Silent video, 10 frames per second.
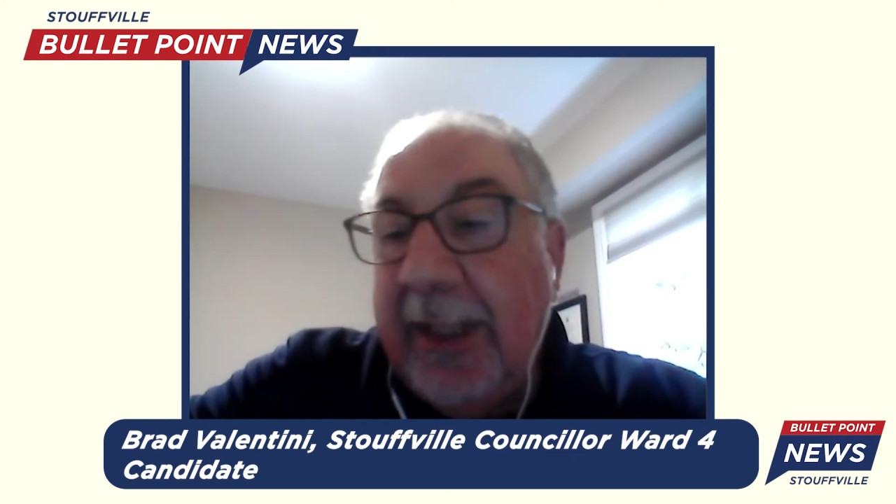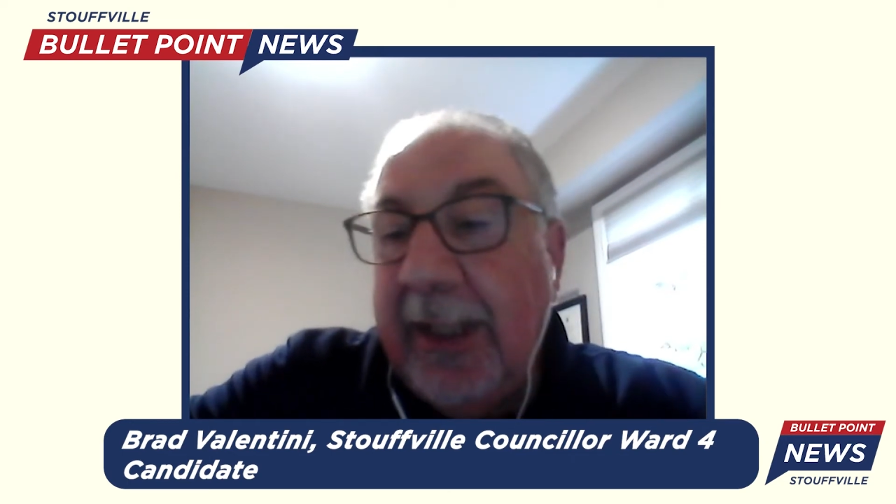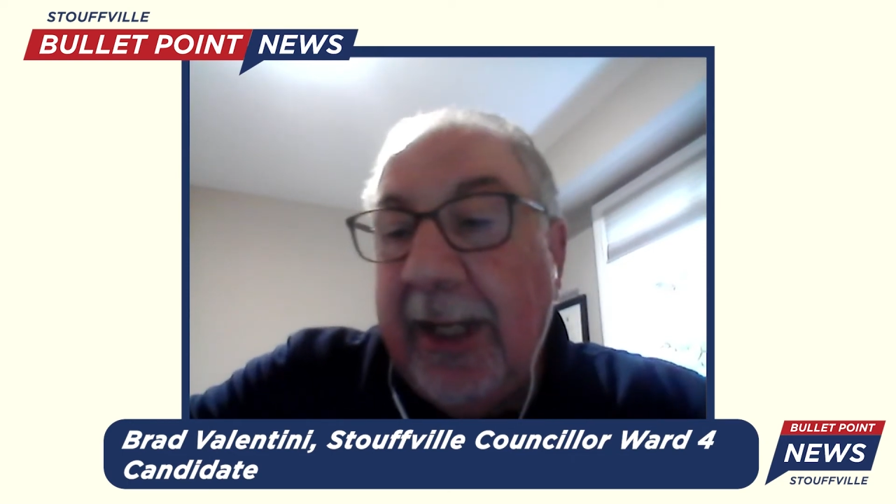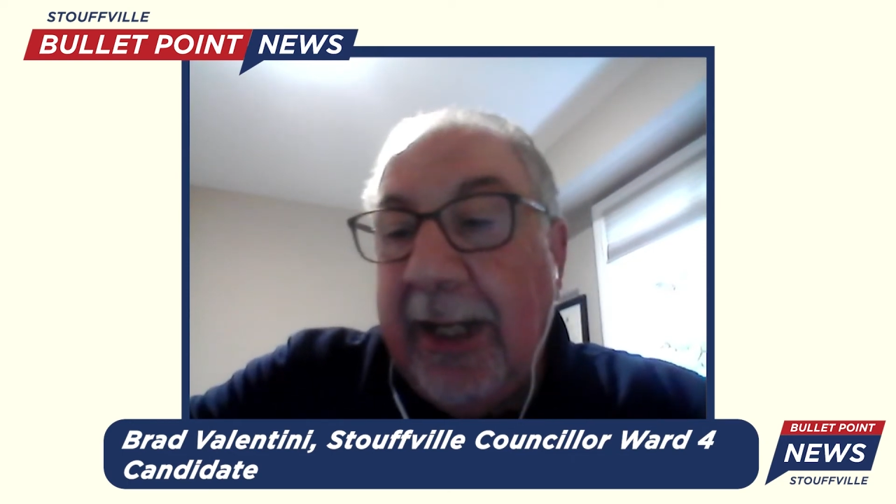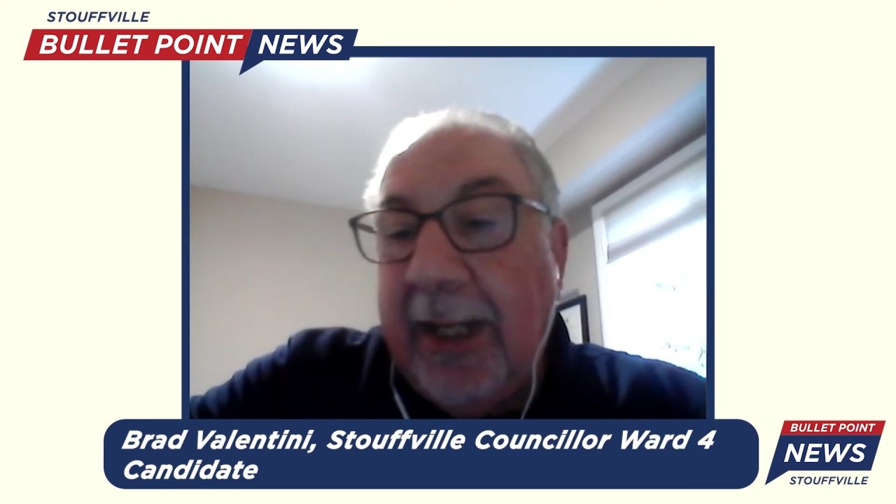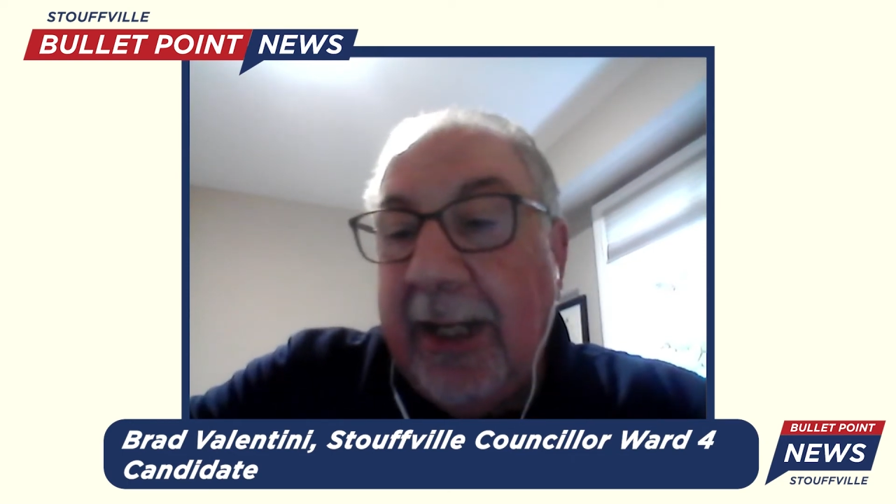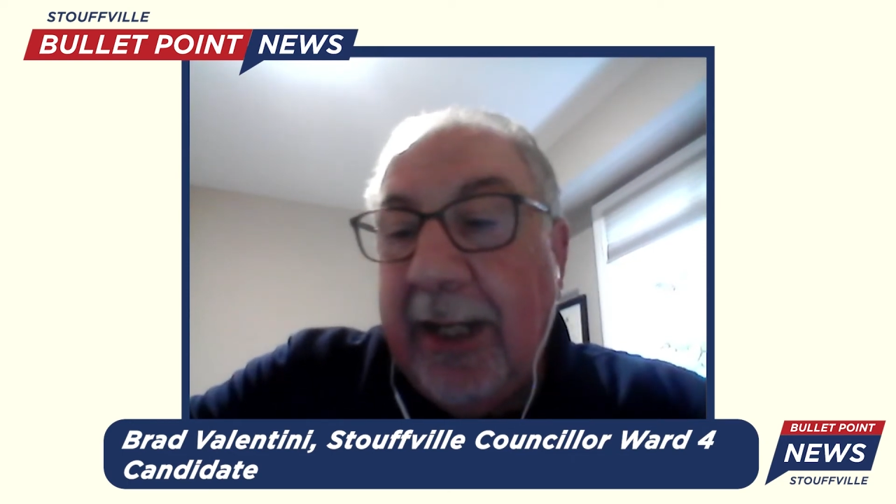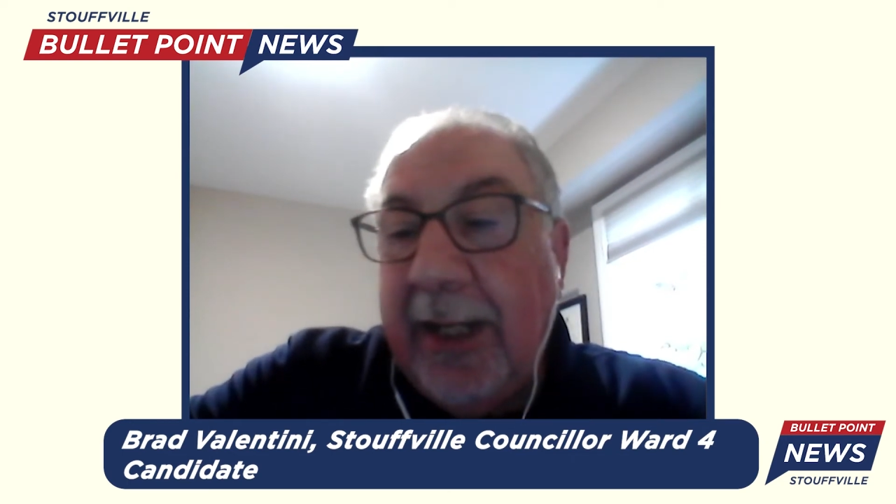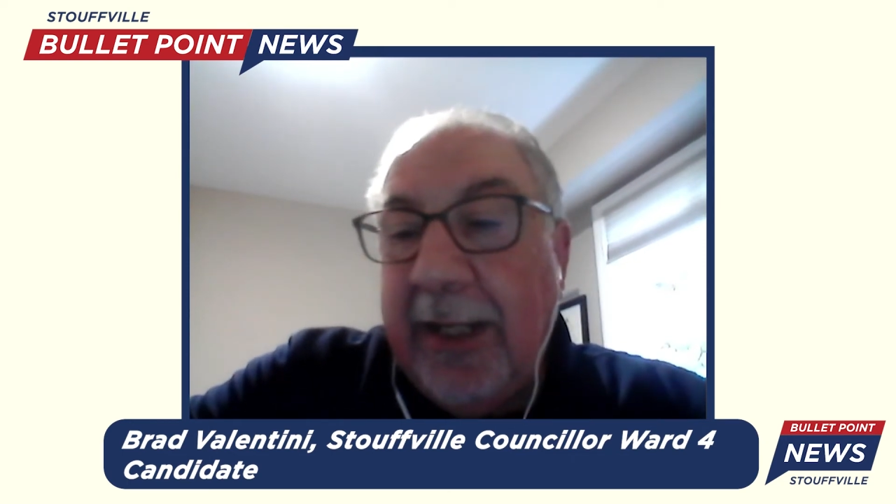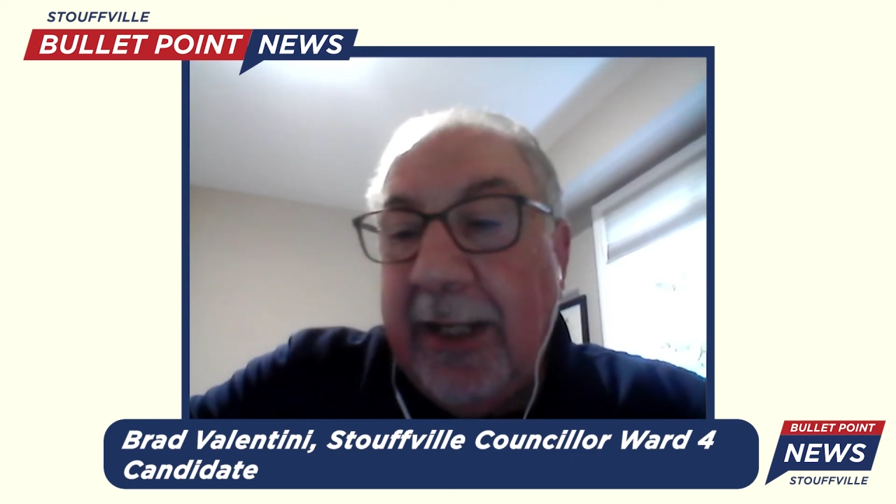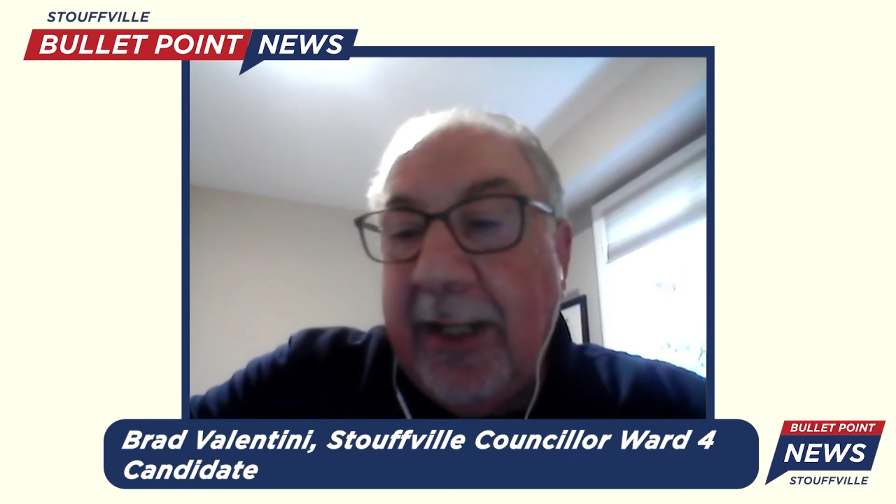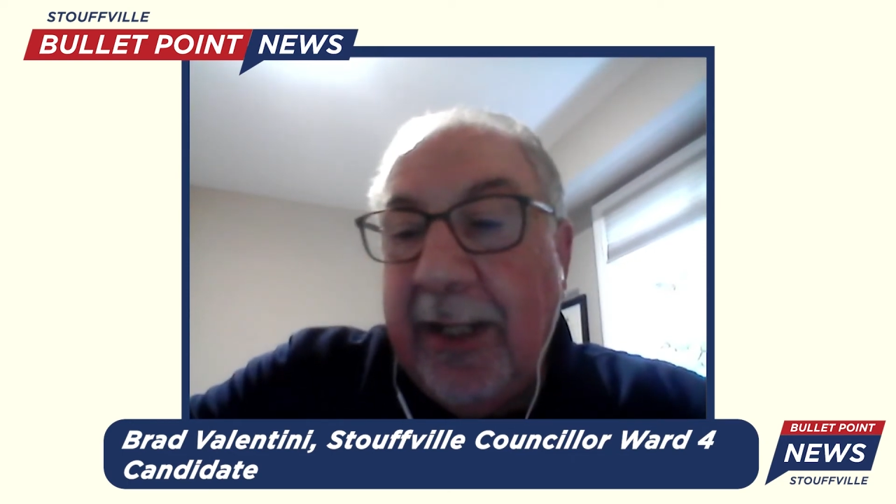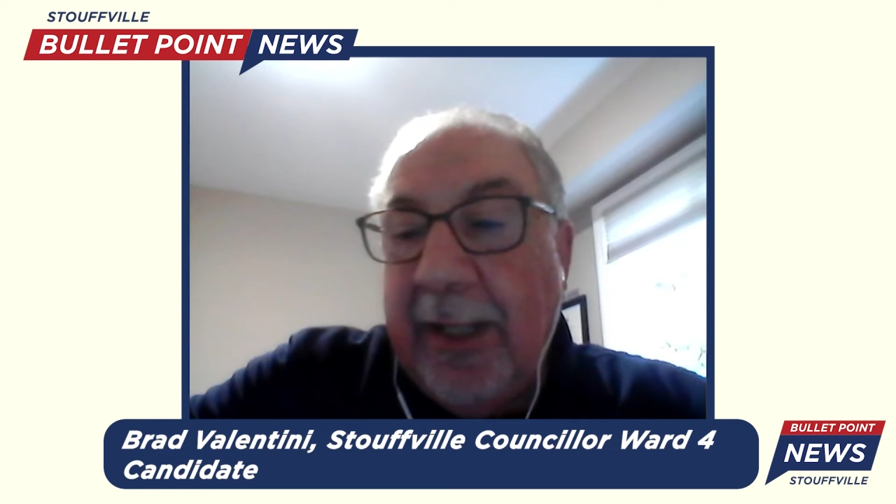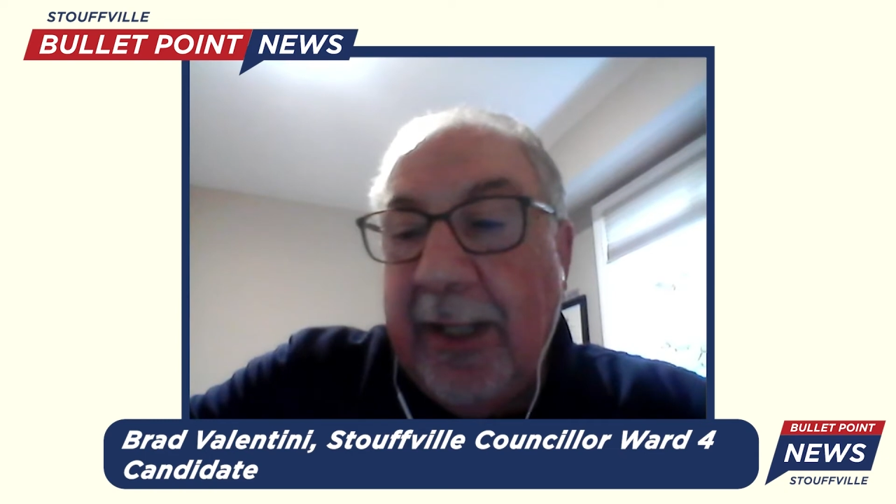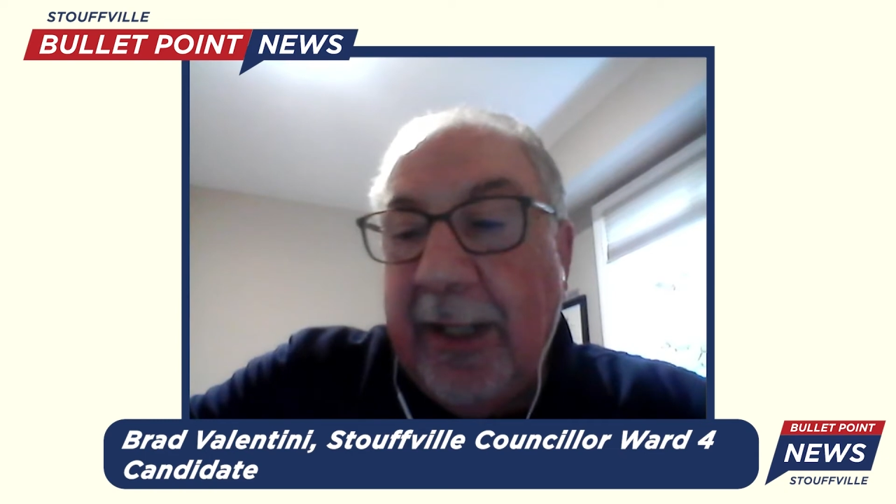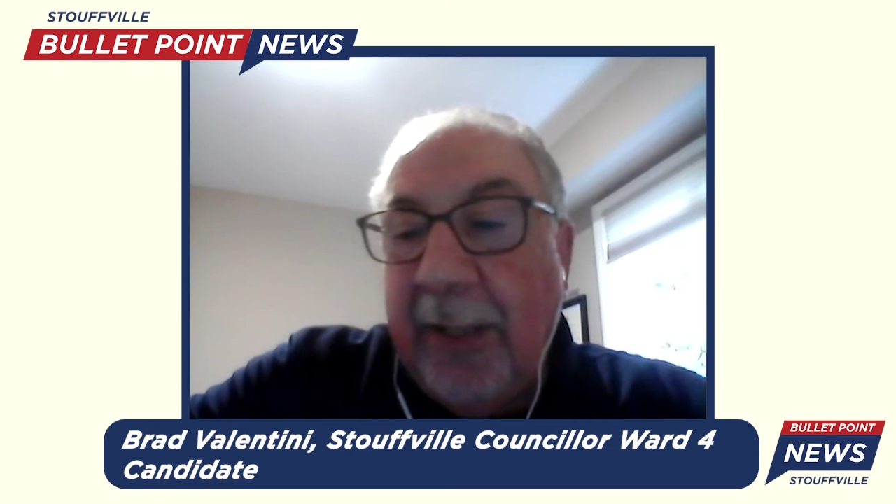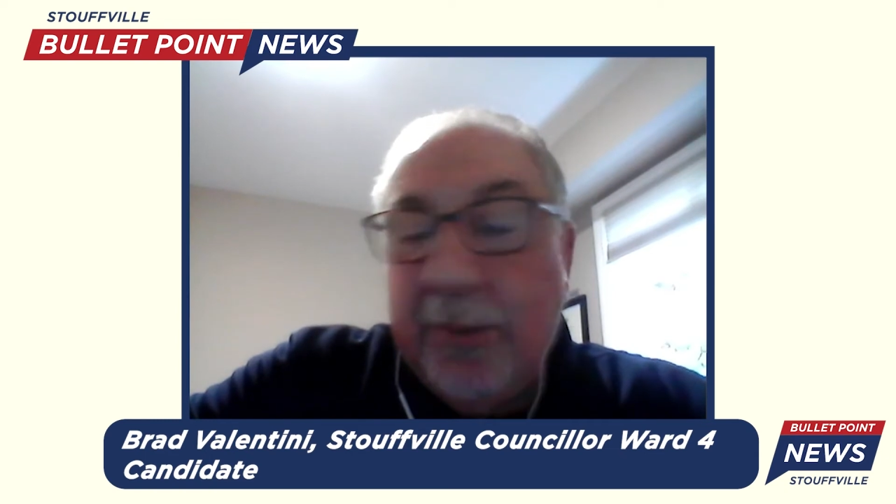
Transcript: And